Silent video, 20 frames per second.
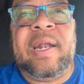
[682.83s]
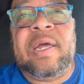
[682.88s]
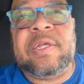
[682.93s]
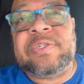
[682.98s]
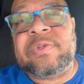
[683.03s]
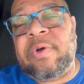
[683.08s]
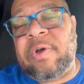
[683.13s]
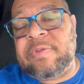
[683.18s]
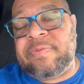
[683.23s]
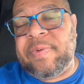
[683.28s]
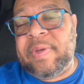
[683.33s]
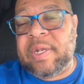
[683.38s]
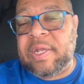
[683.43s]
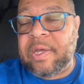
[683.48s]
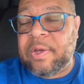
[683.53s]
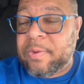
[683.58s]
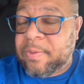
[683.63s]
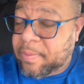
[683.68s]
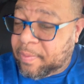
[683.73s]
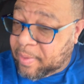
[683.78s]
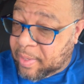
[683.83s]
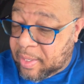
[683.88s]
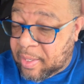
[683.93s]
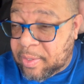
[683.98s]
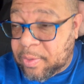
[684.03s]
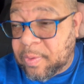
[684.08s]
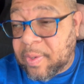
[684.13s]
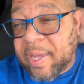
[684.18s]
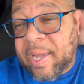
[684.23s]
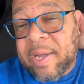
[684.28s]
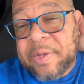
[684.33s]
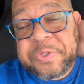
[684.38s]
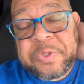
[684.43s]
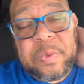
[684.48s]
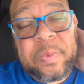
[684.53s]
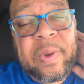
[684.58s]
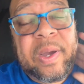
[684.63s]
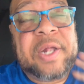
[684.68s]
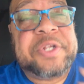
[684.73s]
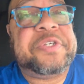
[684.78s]
I saw his video. You guys who
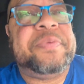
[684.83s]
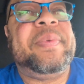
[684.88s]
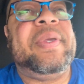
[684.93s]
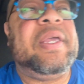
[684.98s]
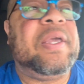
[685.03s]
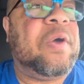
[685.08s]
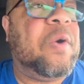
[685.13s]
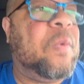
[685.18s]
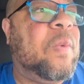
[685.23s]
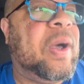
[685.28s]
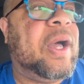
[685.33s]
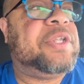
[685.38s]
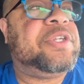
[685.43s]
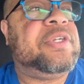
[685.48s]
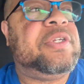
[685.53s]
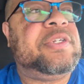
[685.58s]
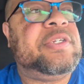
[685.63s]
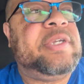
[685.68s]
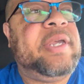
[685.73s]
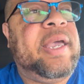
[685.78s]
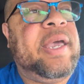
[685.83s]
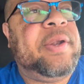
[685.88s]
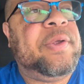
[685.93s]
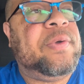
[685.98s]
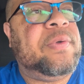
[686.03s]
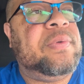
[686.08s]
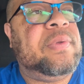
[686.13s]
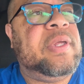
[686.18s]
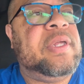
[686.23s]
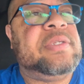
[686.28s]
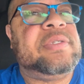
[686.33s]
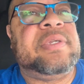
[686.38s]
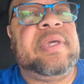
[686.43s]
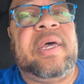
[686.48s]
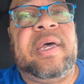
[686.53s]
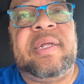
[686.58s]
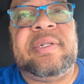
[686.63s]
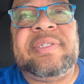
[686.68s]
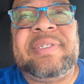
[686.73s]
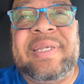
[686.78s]
watch me, go watch his channel. It's
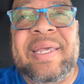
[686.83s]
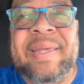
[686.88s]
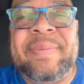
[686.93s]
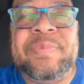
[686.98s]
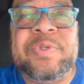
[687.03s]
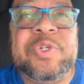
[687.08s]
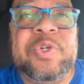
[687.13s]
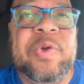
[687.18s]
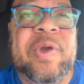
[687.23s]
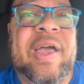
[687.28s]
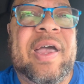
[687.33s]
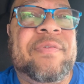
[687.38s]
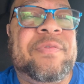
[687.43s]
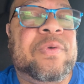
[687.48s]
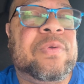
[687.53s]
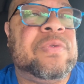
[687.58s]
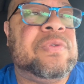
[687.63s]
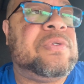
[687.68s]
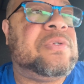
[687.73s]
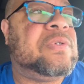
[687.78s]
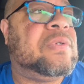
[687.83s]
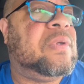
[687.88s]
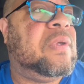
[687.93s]
Tim Travels.